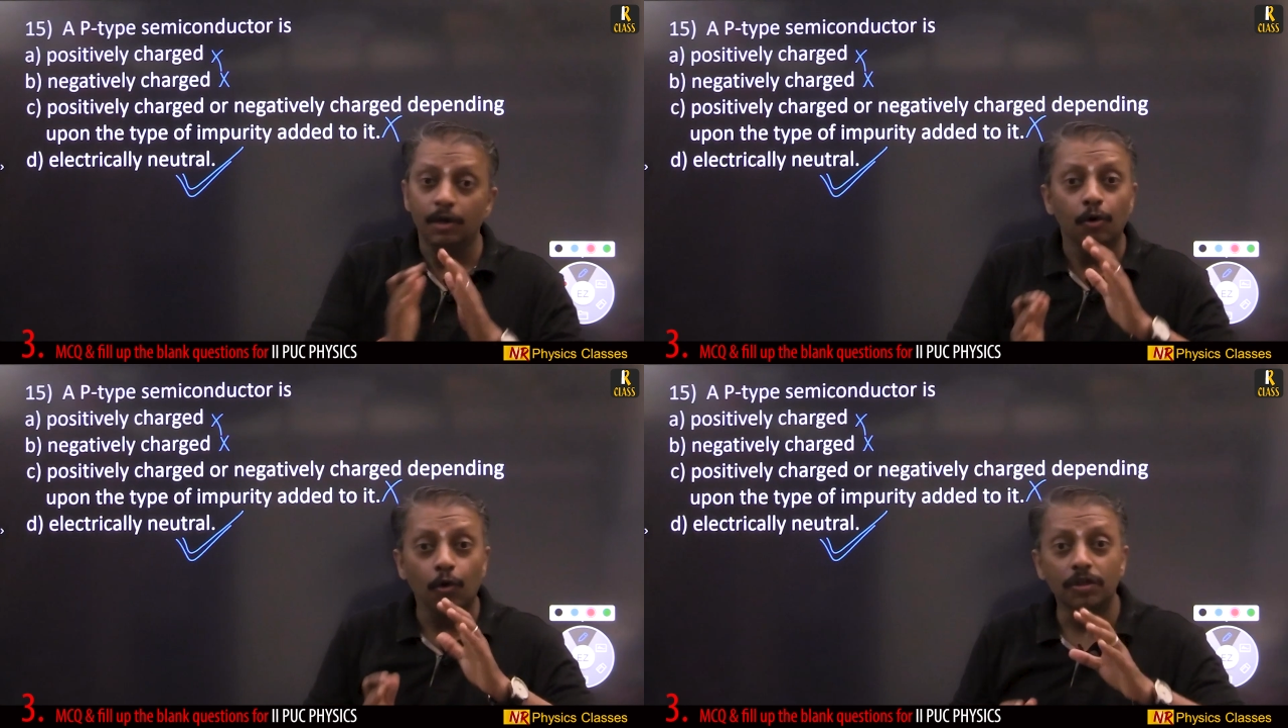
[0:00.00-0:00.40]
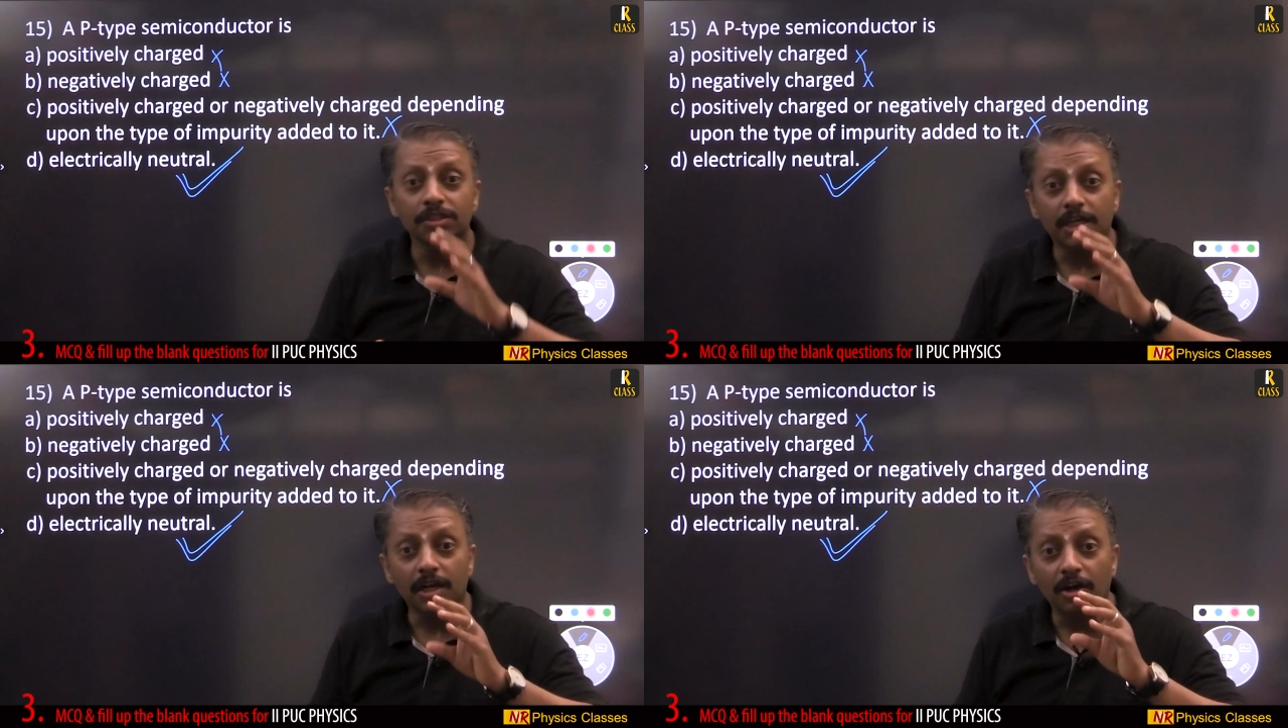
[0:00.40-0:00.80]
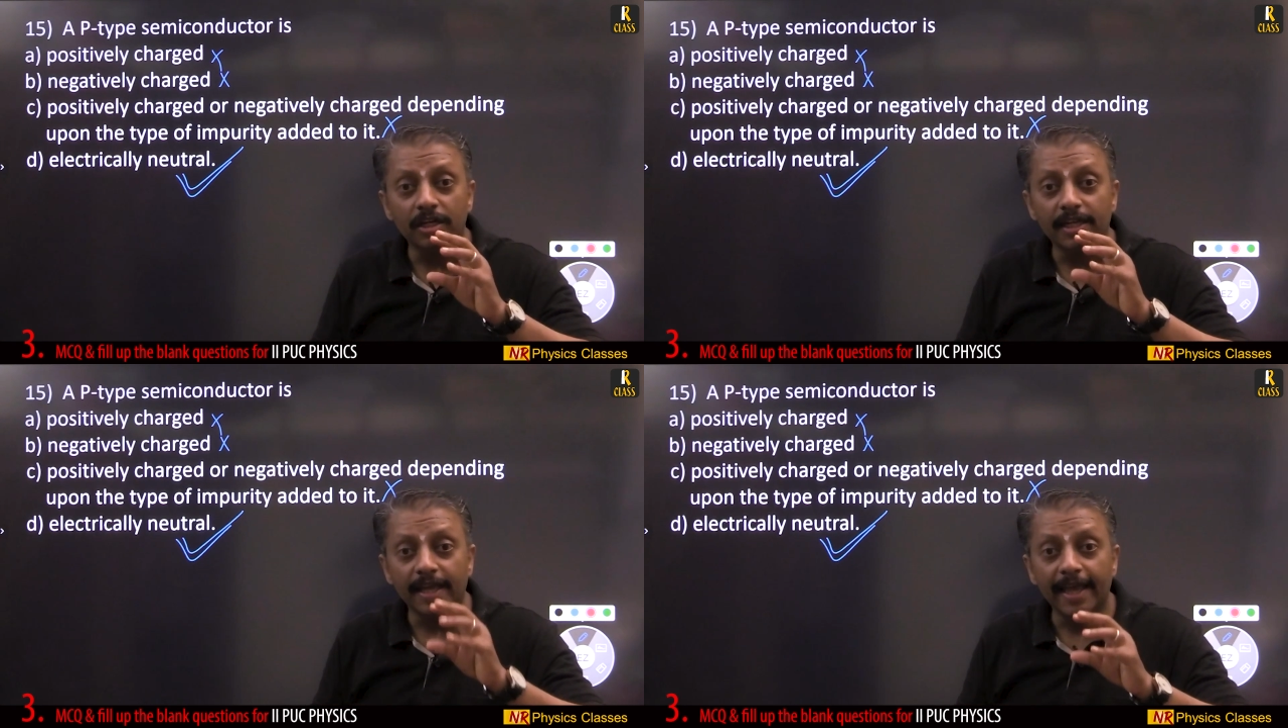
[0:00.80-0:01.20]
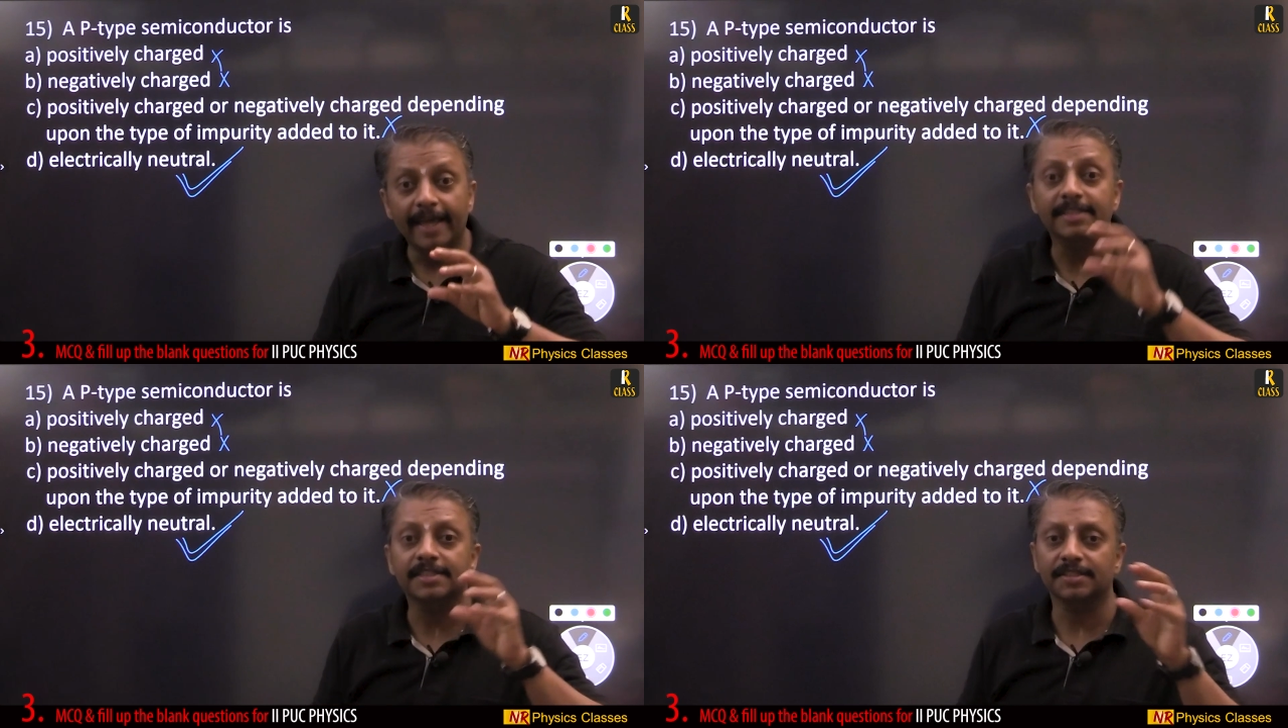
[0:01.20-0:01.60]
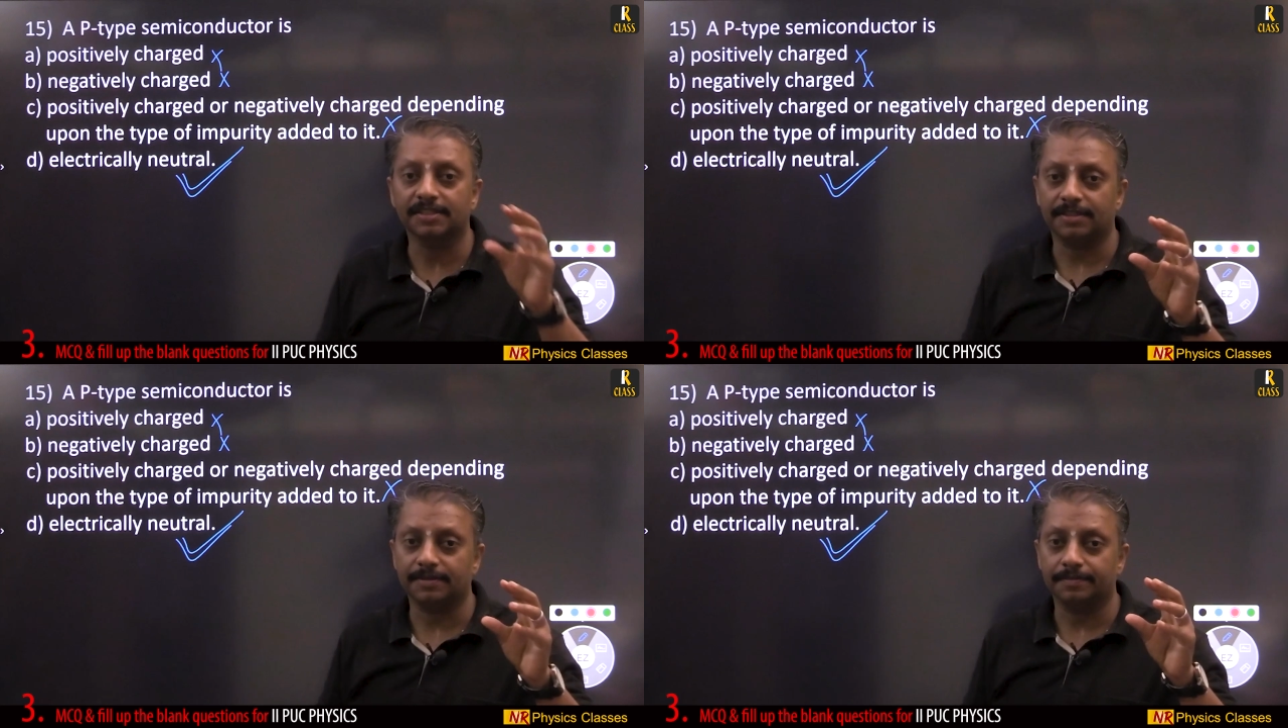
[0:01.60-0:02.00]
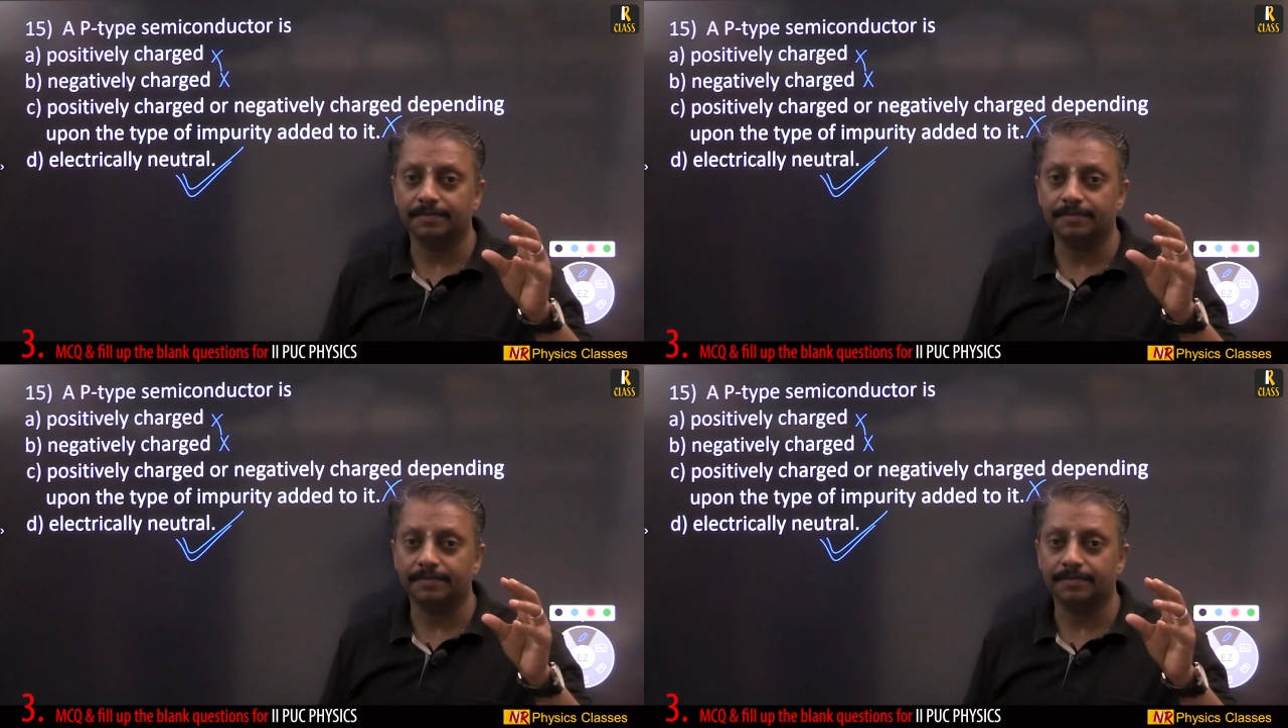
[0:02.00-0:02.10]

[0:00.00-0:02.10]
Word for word: Holes are not excess